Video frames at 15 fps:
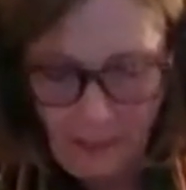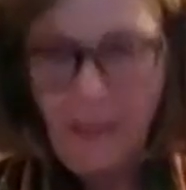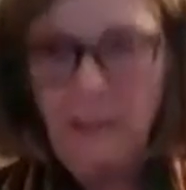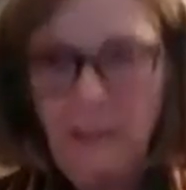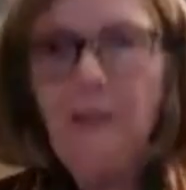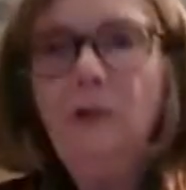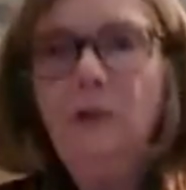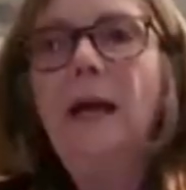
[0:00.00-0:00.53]

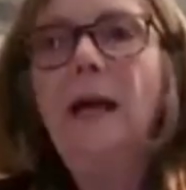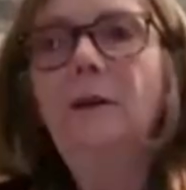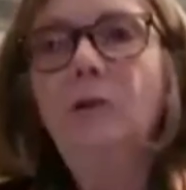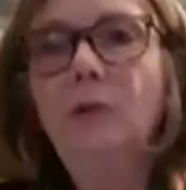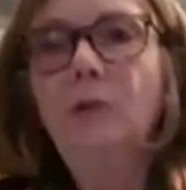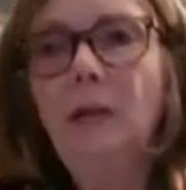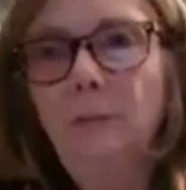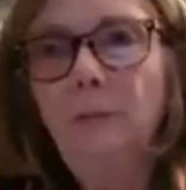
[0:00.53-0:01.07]
Leo had
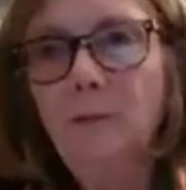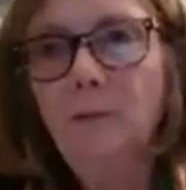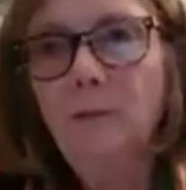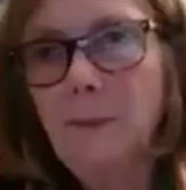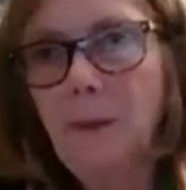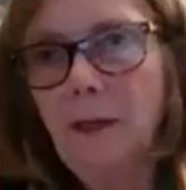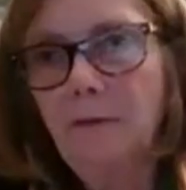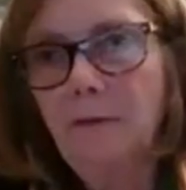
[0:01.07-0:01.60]
incredible
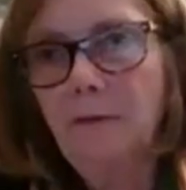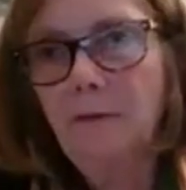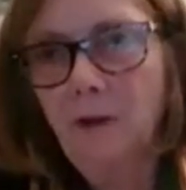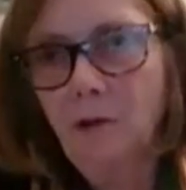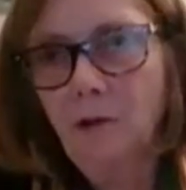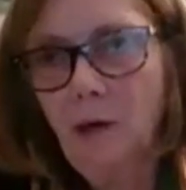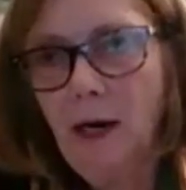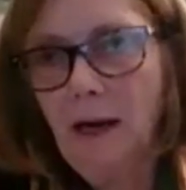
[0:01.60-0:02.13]
respect for
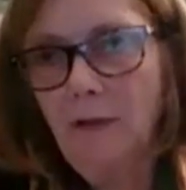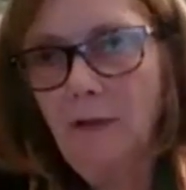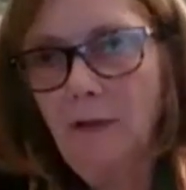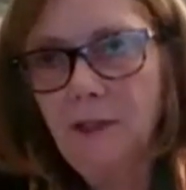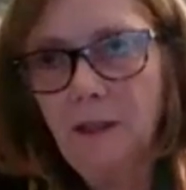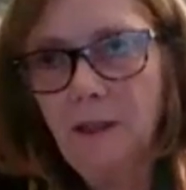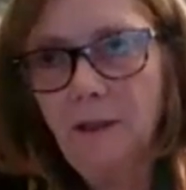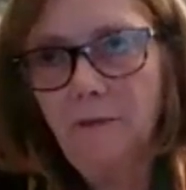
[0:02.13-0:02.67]
the
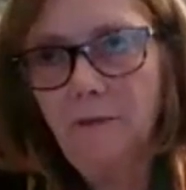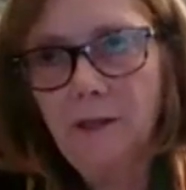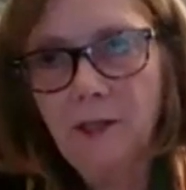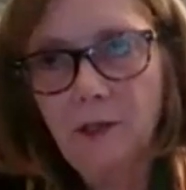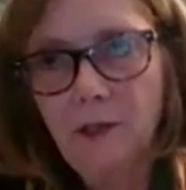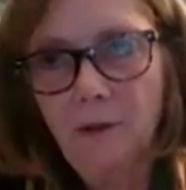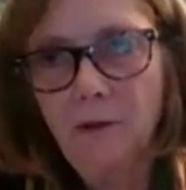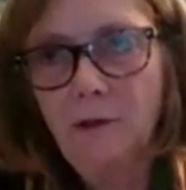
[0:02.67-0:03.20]
craft of
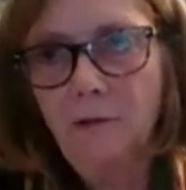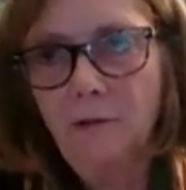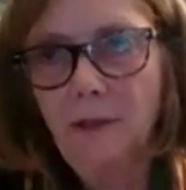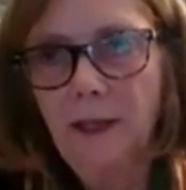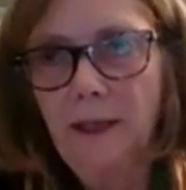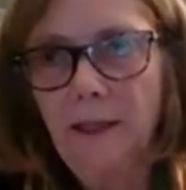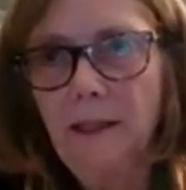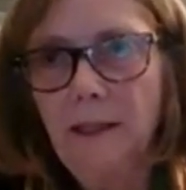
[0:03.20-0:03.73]
historical
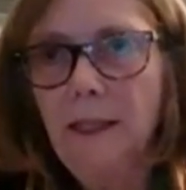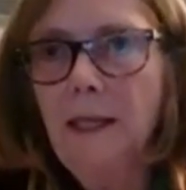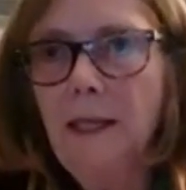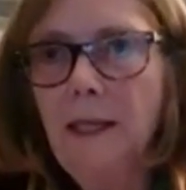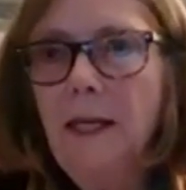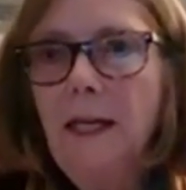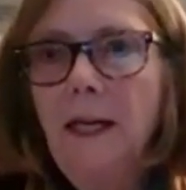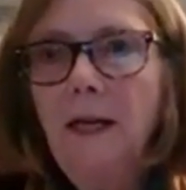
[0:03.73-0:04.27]
writing.
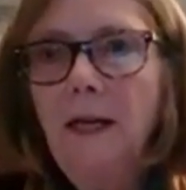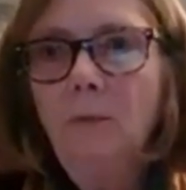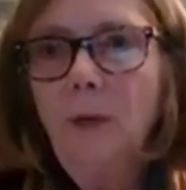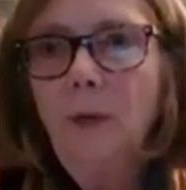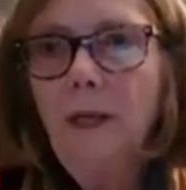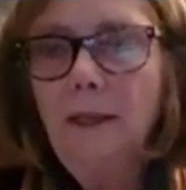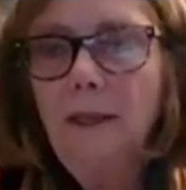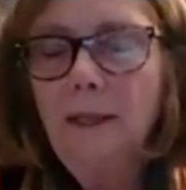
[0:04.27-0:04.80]

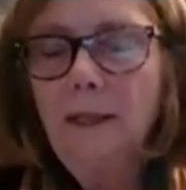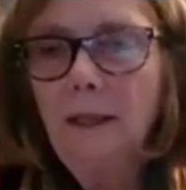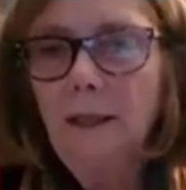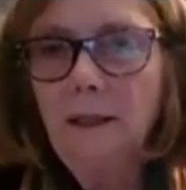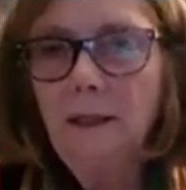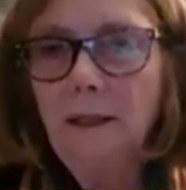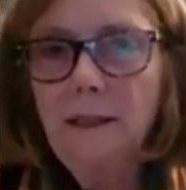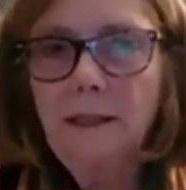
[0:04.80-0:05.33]
When
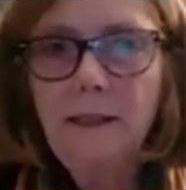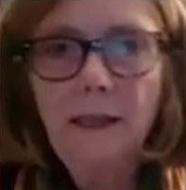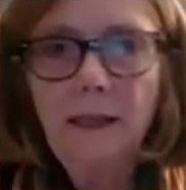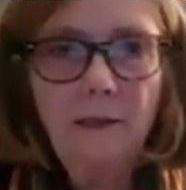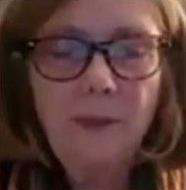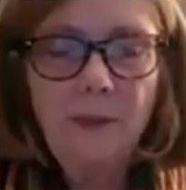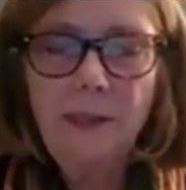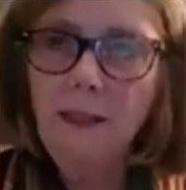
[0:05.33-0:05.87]
Sam
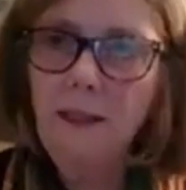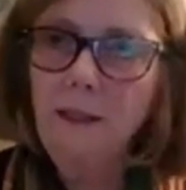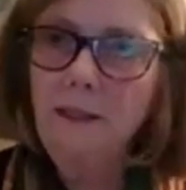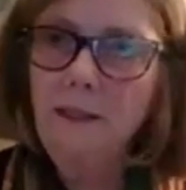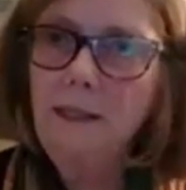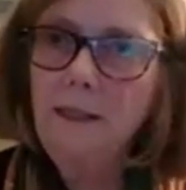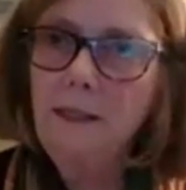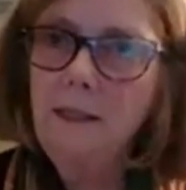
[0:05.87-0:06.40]
said in
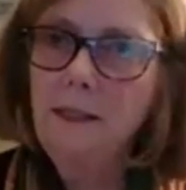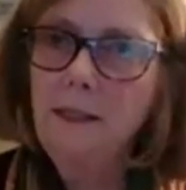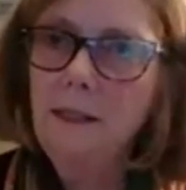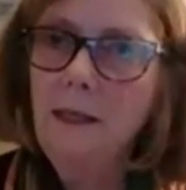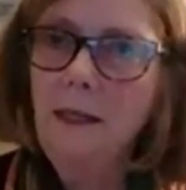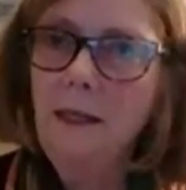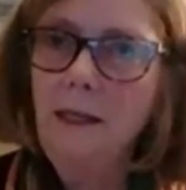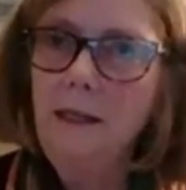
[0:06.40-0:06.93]
his
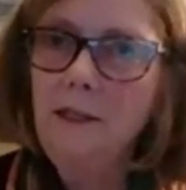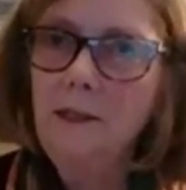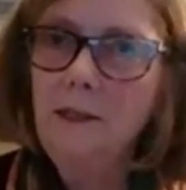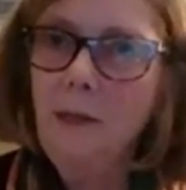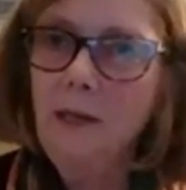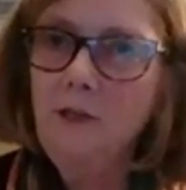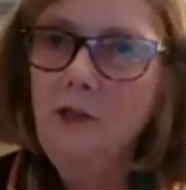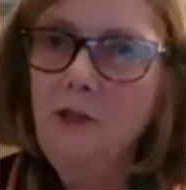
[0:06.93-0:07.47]
Canadian
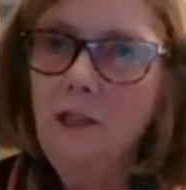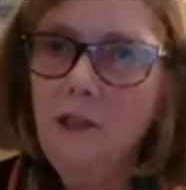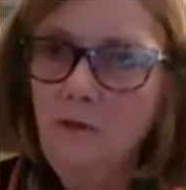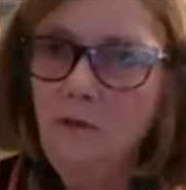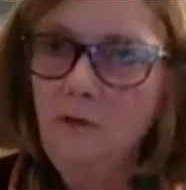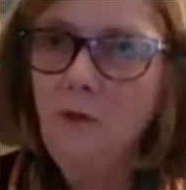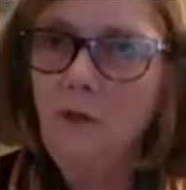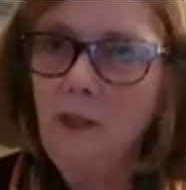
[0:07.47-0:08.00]
Dimension
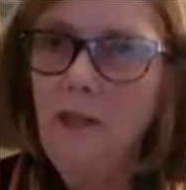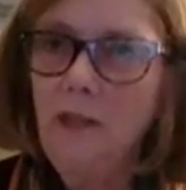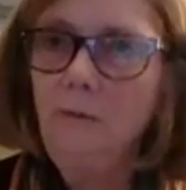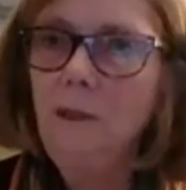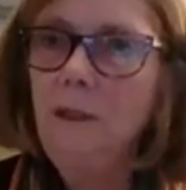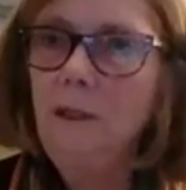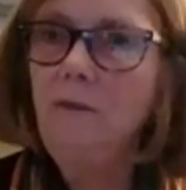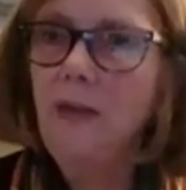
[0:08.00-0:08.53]
interview that he
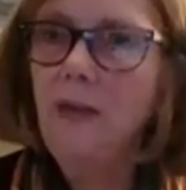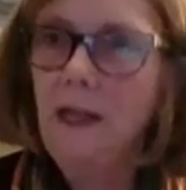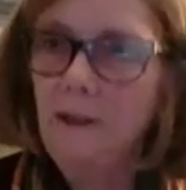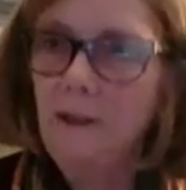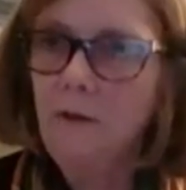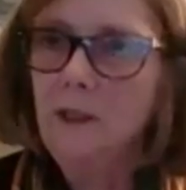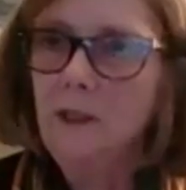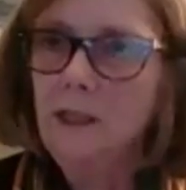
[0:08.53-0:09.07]
really
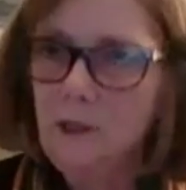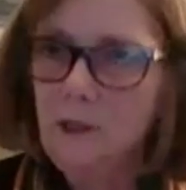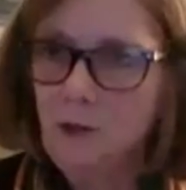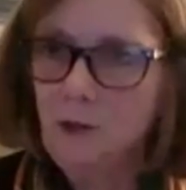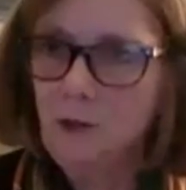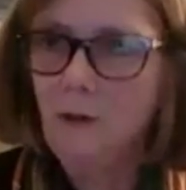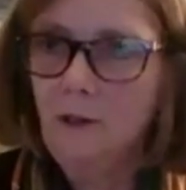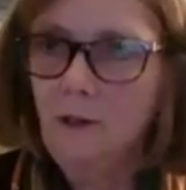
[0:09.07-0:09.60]
valued the
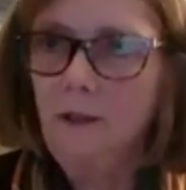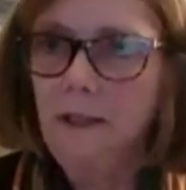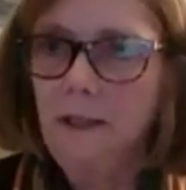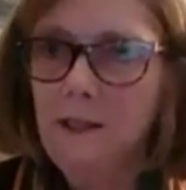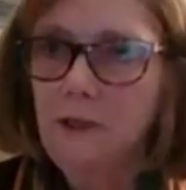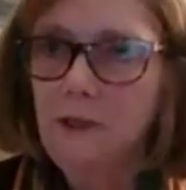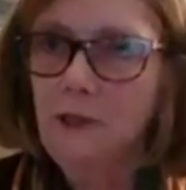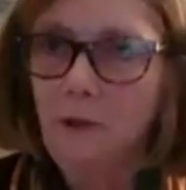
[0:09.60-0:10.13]
historical and
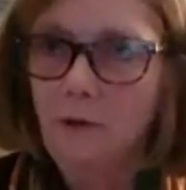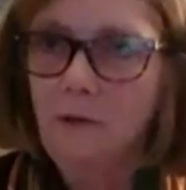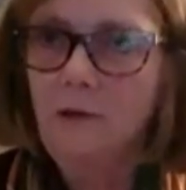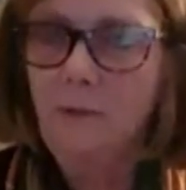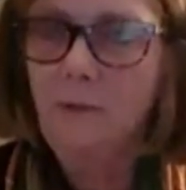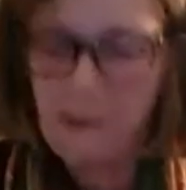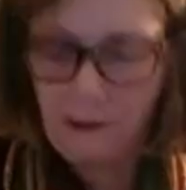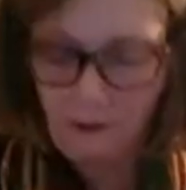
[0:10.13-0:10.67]
historical
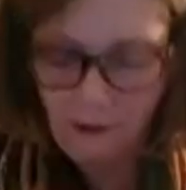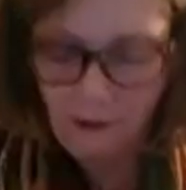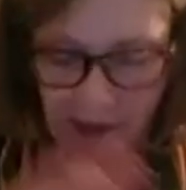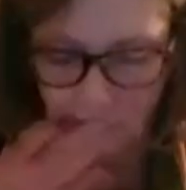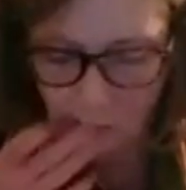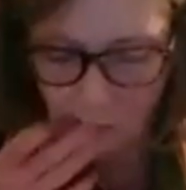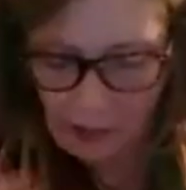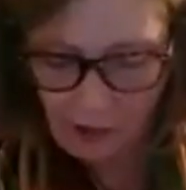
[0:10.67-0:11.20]

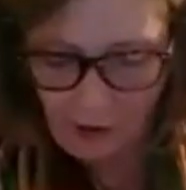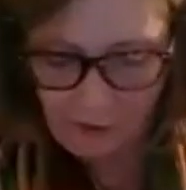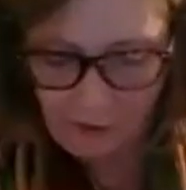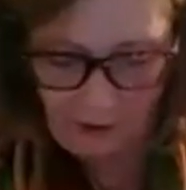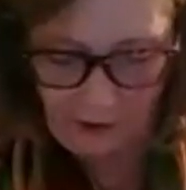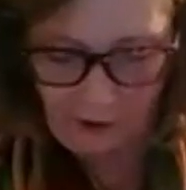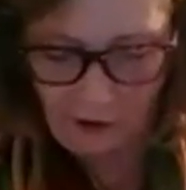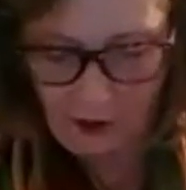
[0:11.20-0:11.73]
materialism, I thought
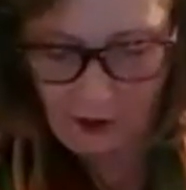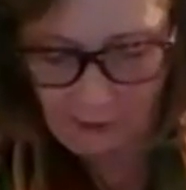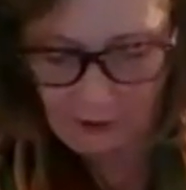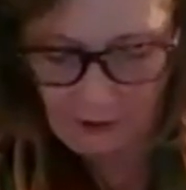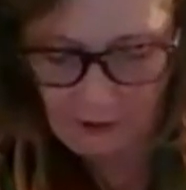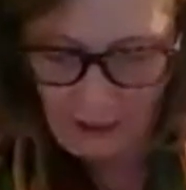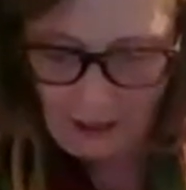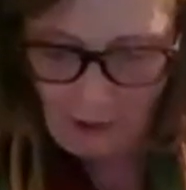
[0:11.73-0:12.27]
that comment
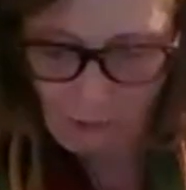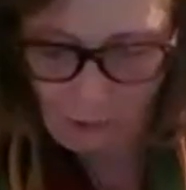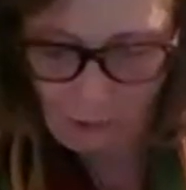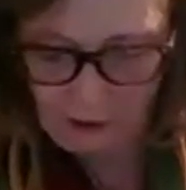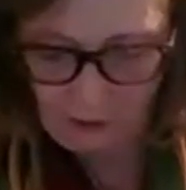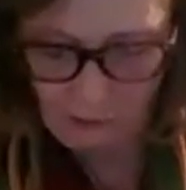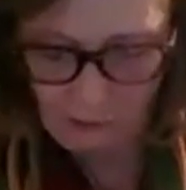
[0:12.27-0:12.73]
was